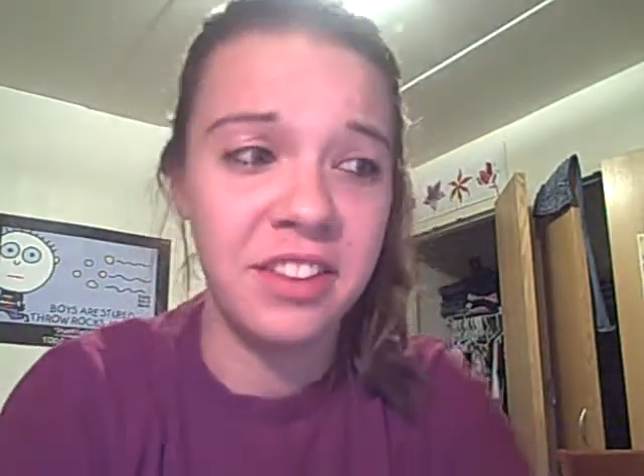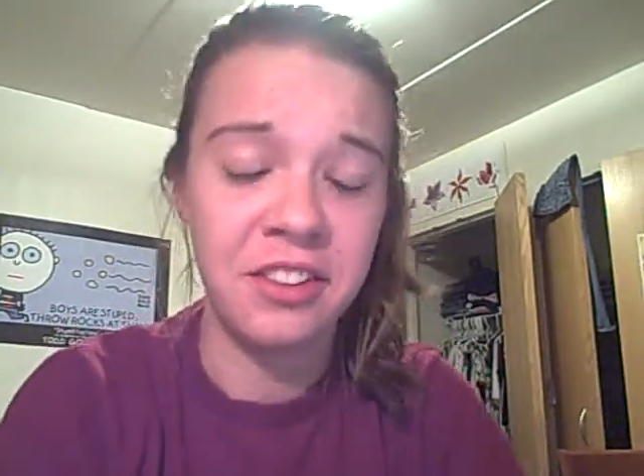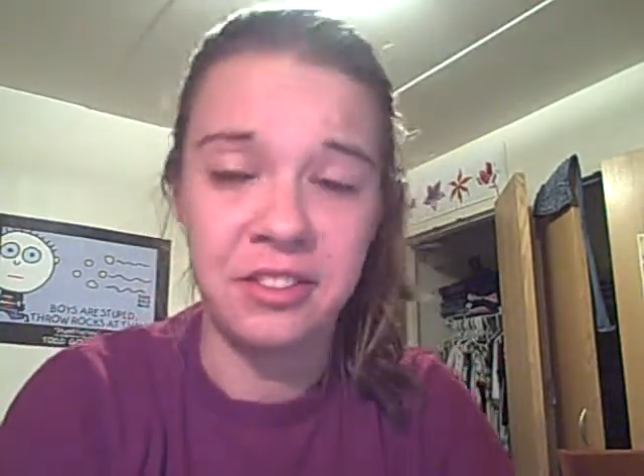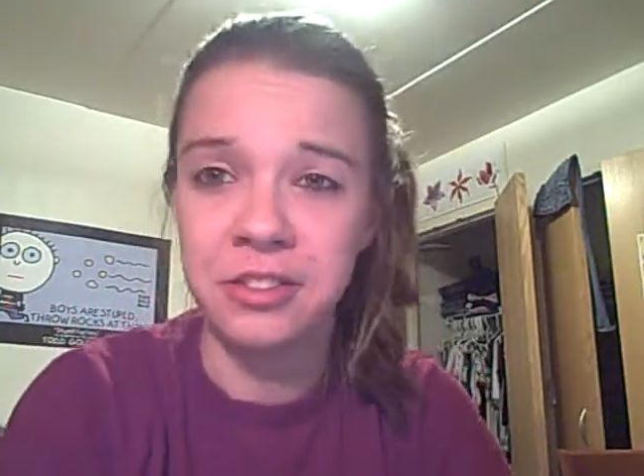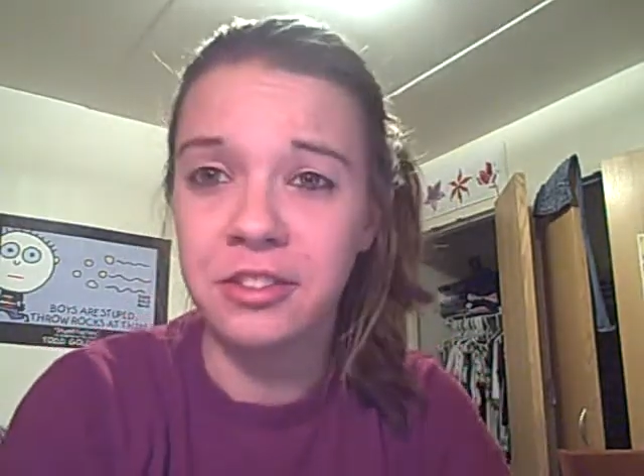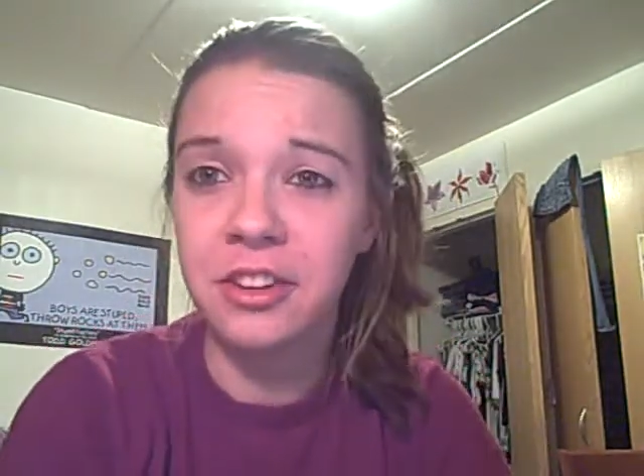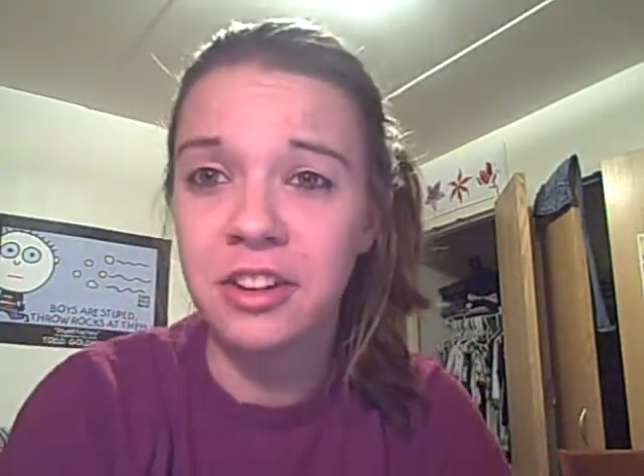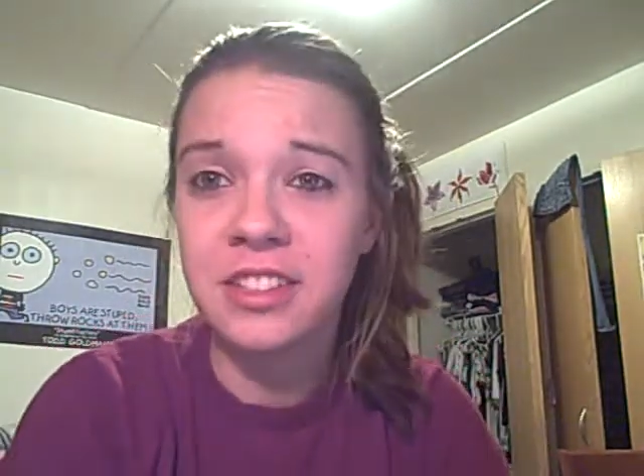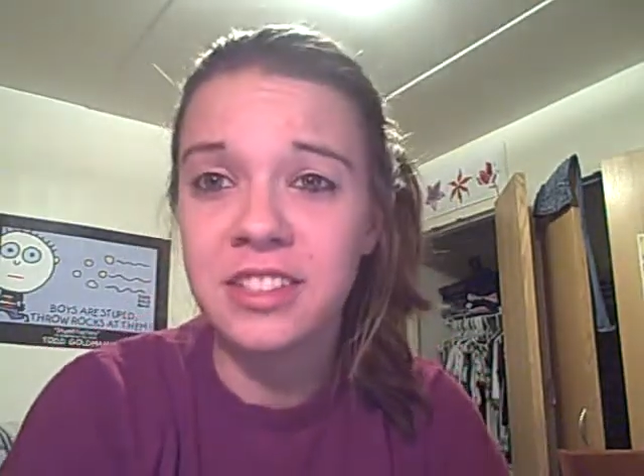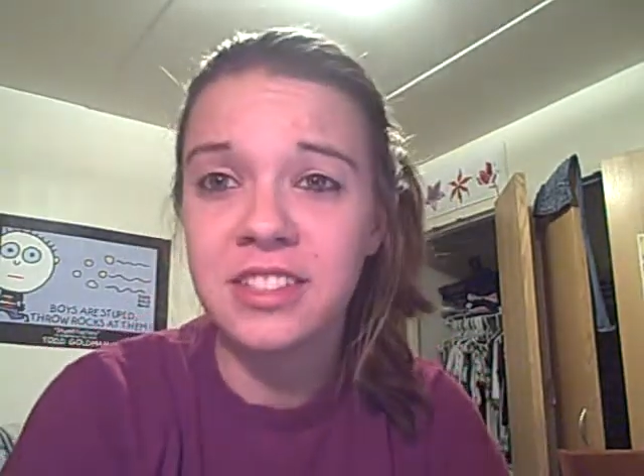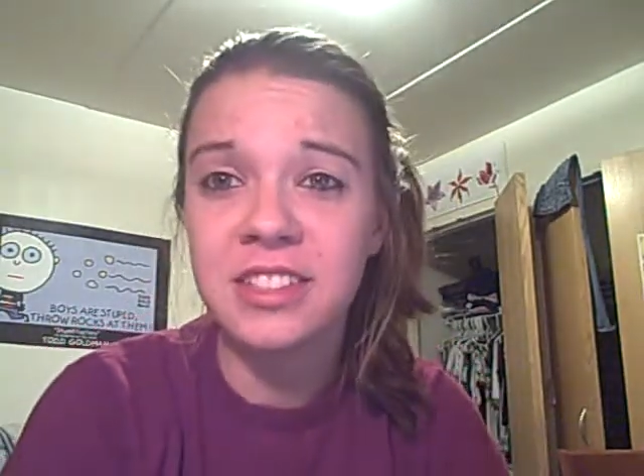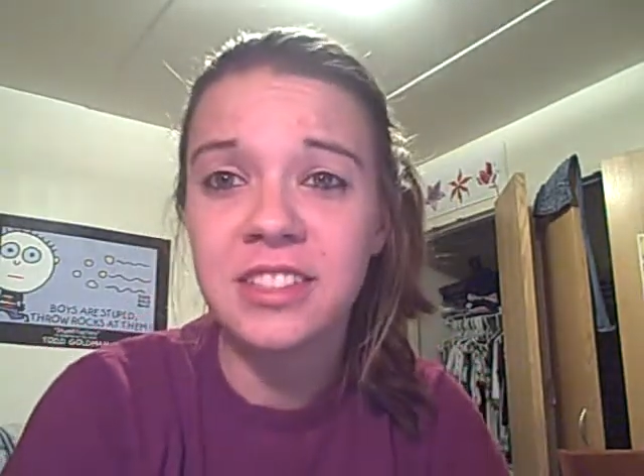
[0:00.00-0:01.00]
the
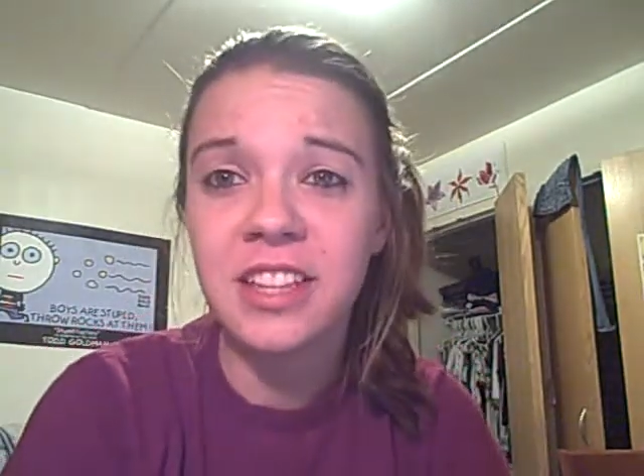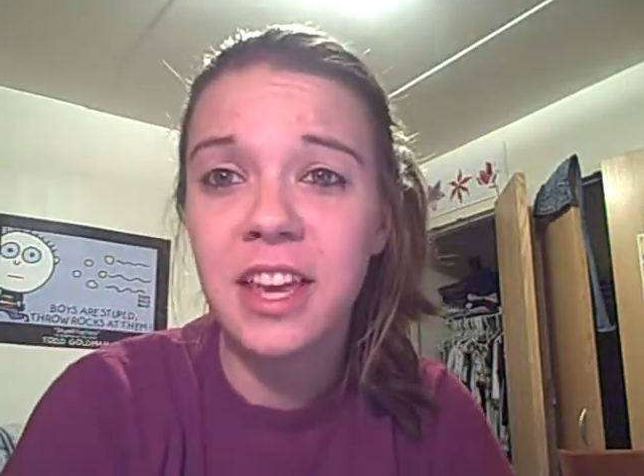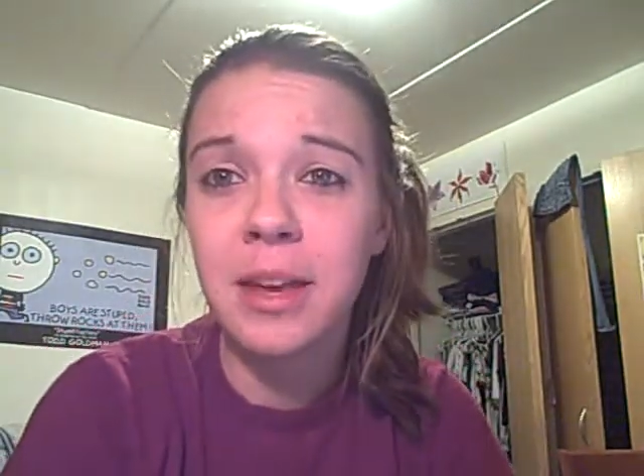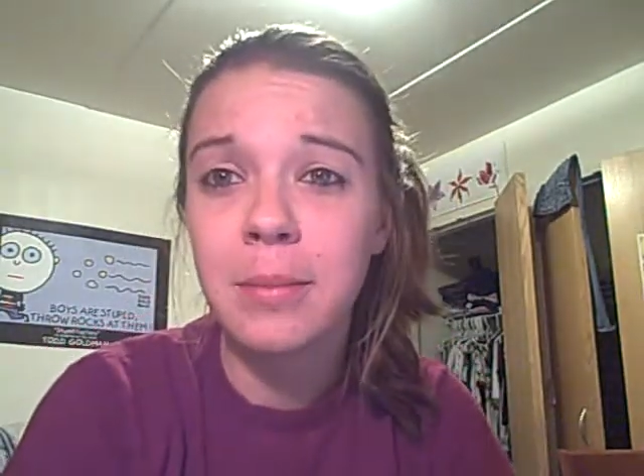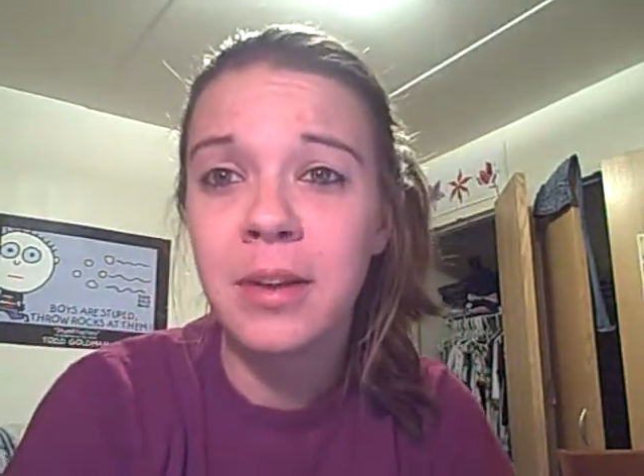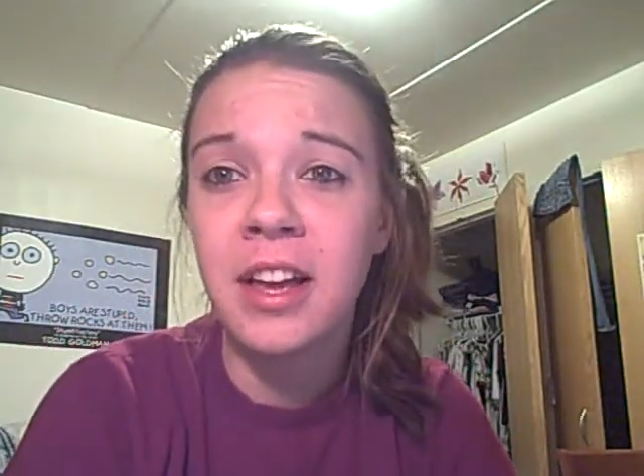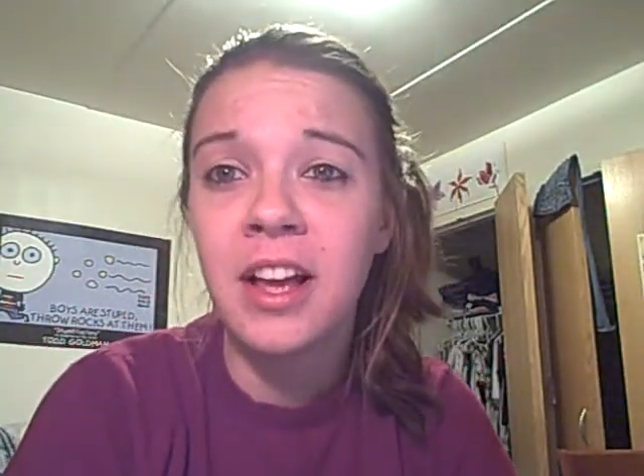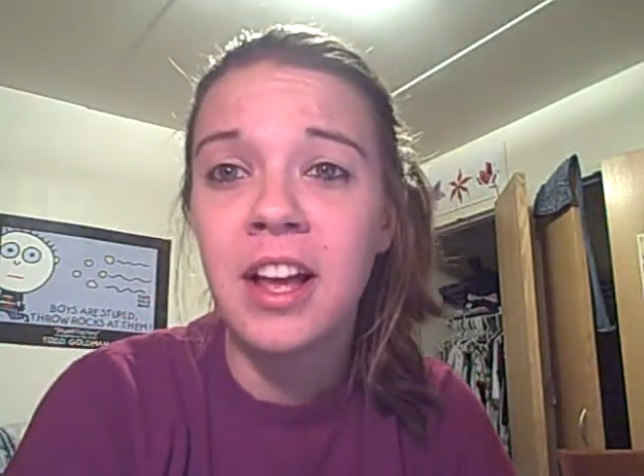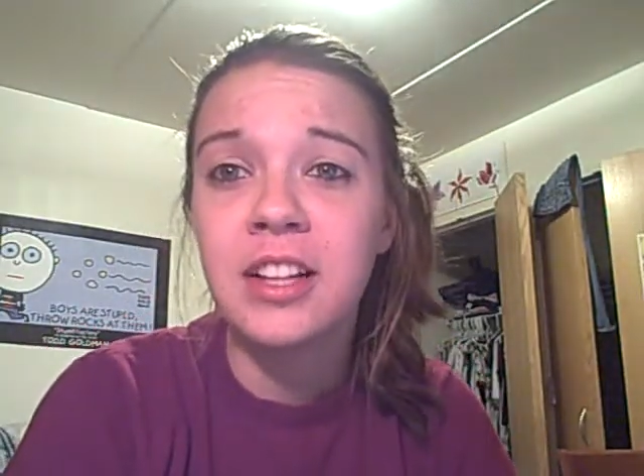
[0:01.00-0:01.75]
underdogs in this game